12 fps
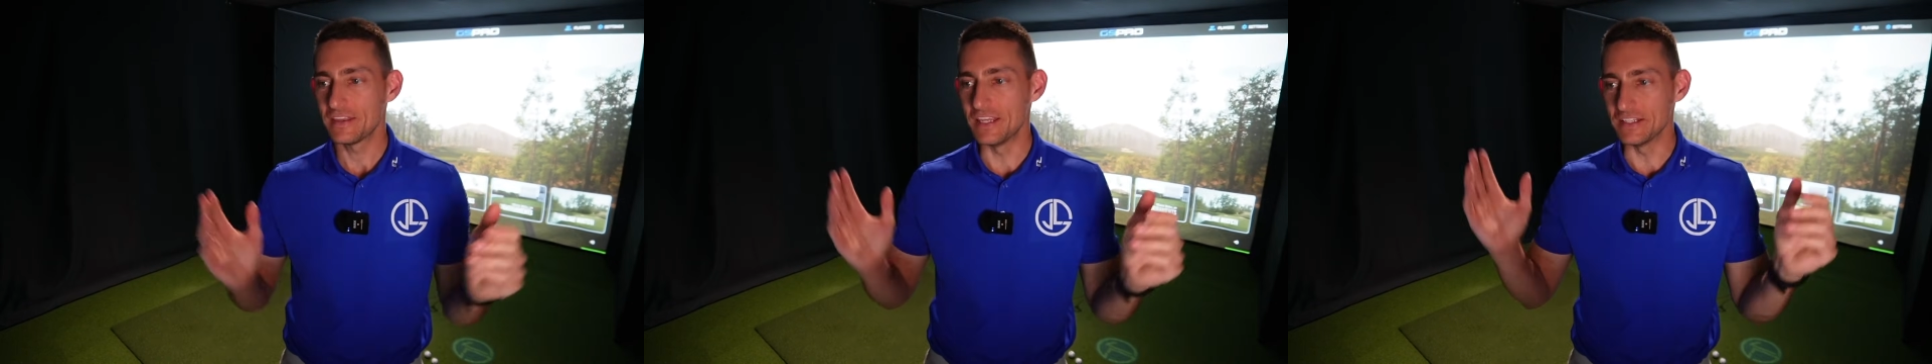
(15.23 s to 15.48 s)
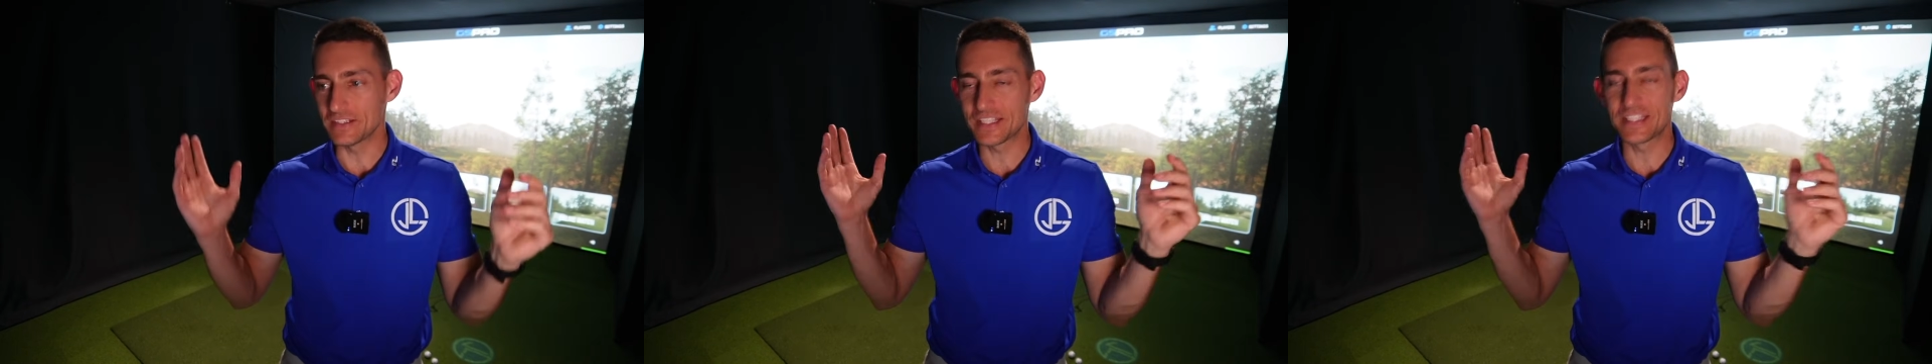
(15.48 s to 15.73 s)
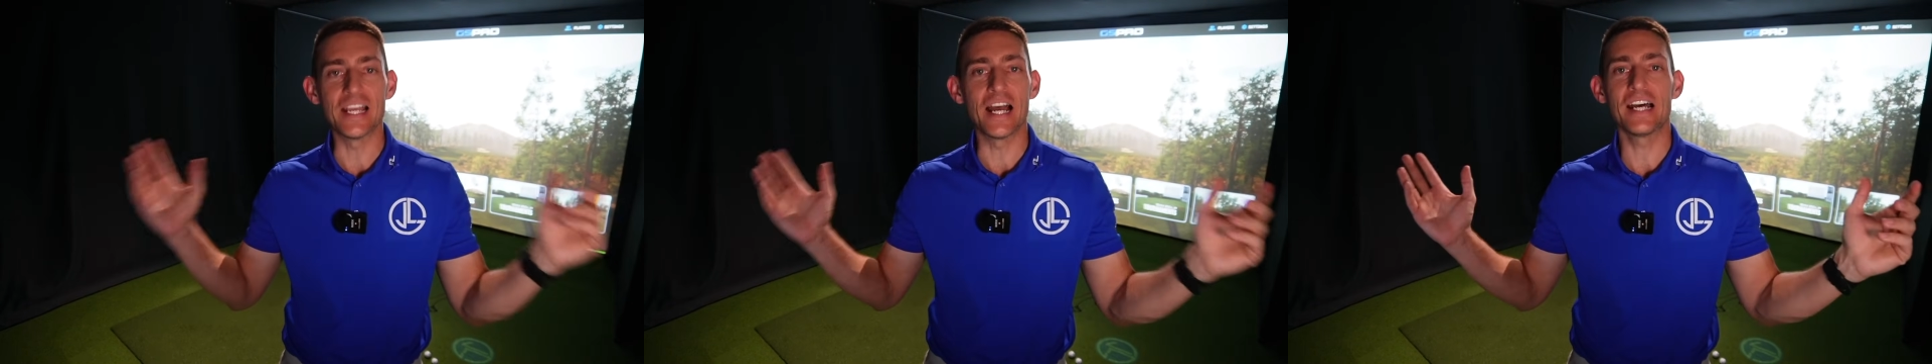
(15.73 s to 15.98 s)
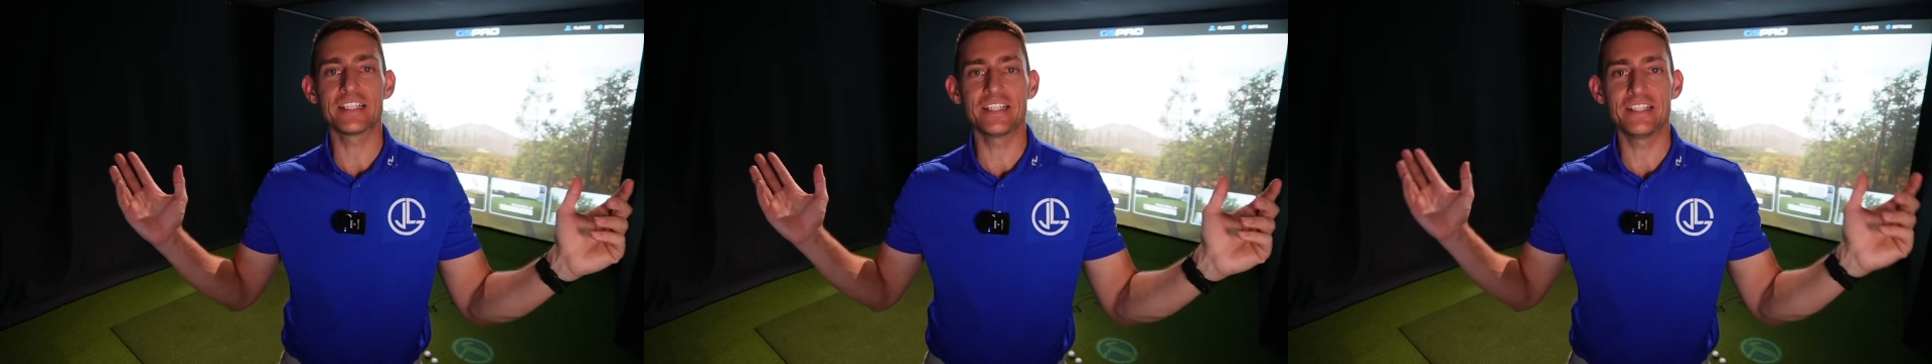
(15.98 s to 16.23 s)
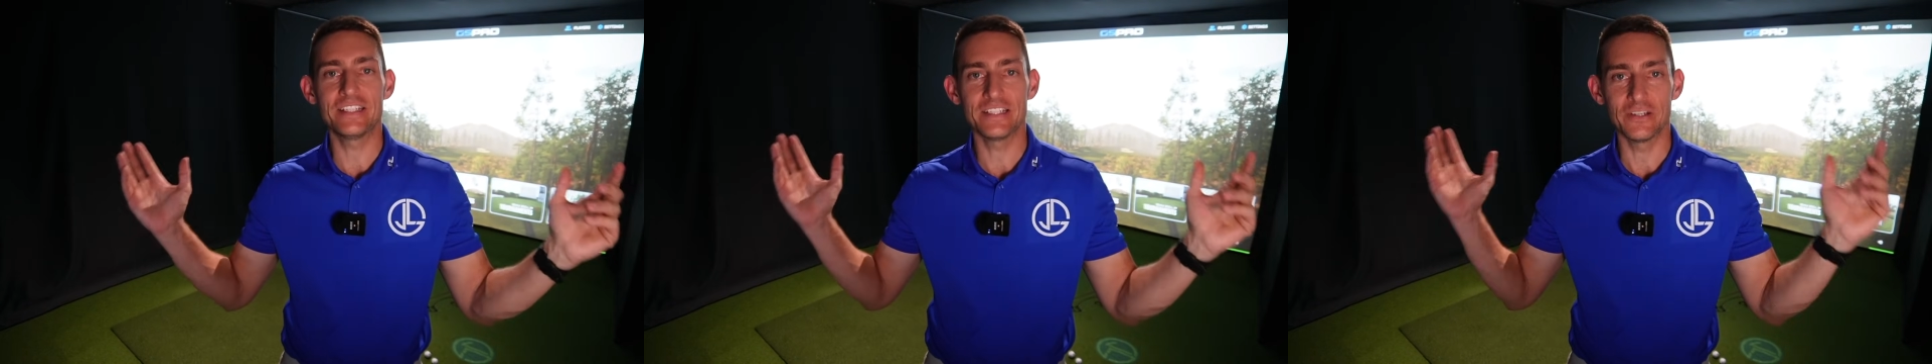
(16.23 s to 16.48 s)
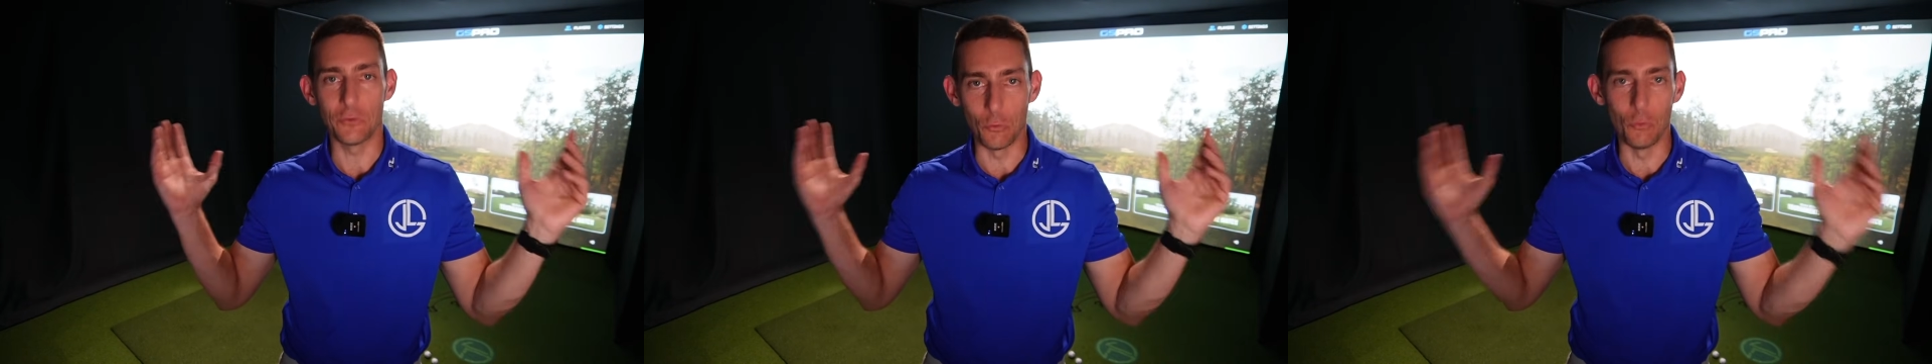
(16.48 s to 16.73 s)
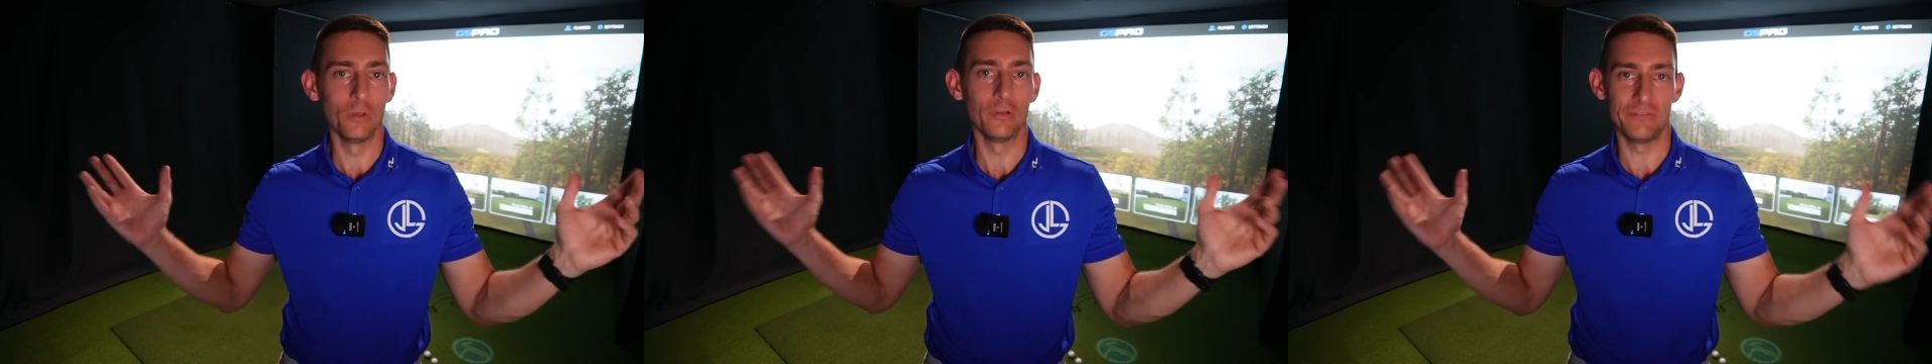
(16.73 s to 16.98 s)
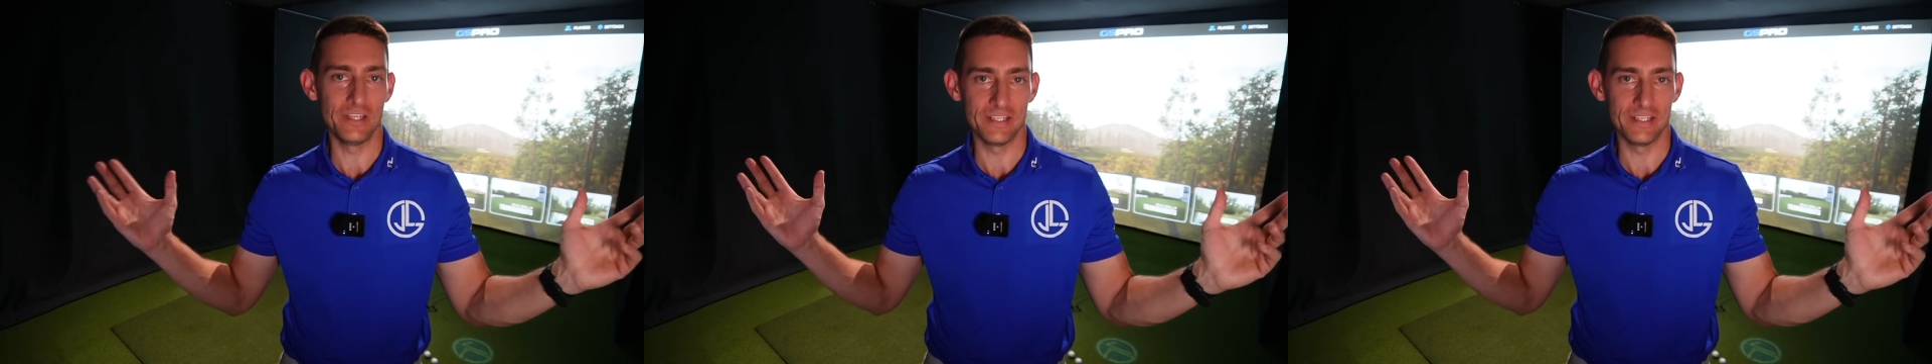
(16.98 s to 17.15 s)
that started all of